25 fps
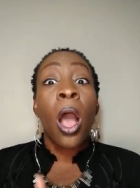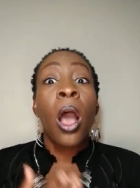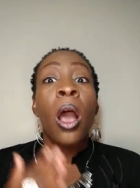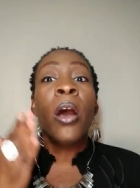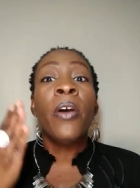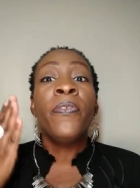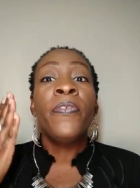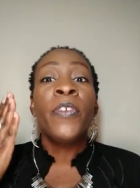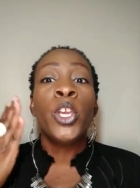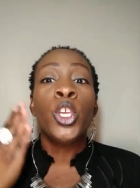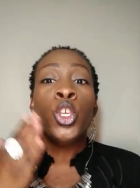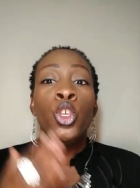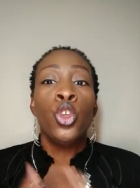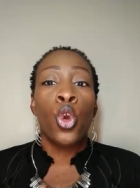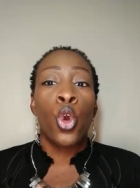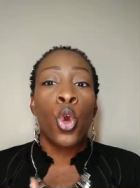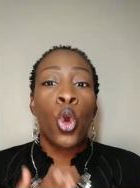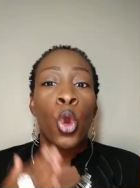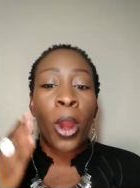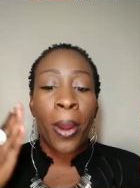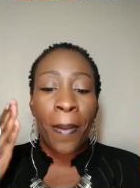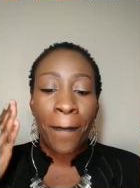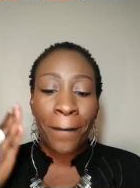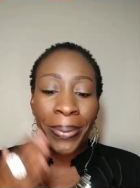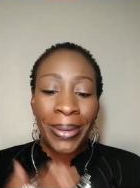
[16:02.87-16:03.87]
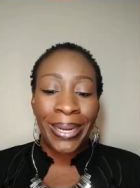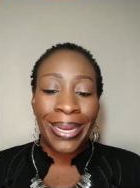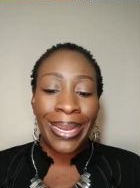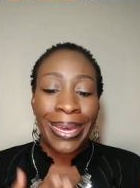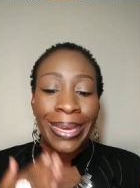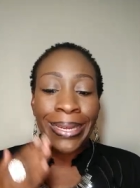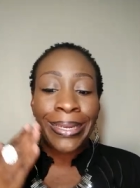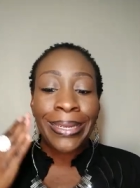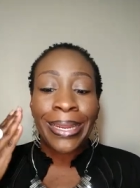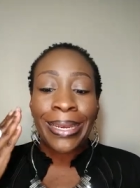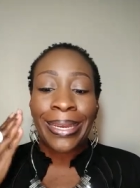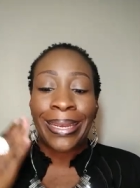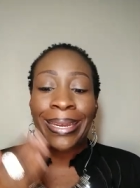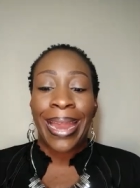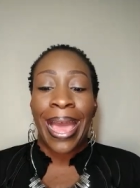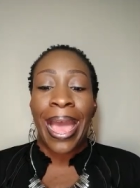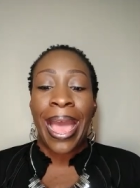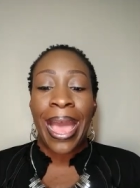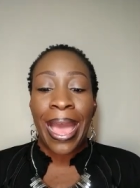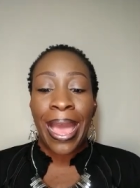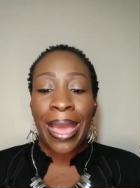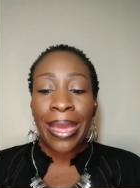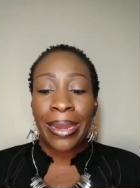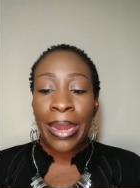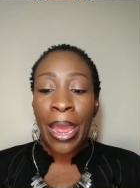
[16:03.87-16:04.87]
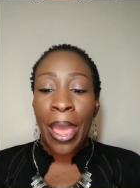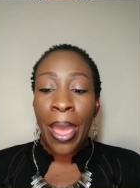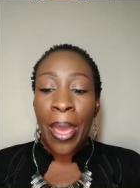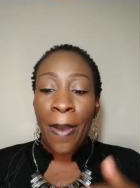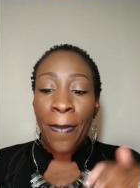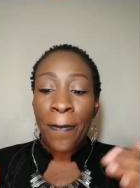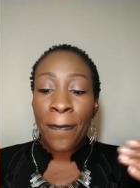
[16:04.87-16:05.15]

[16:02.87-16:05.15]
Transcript: of your bloodline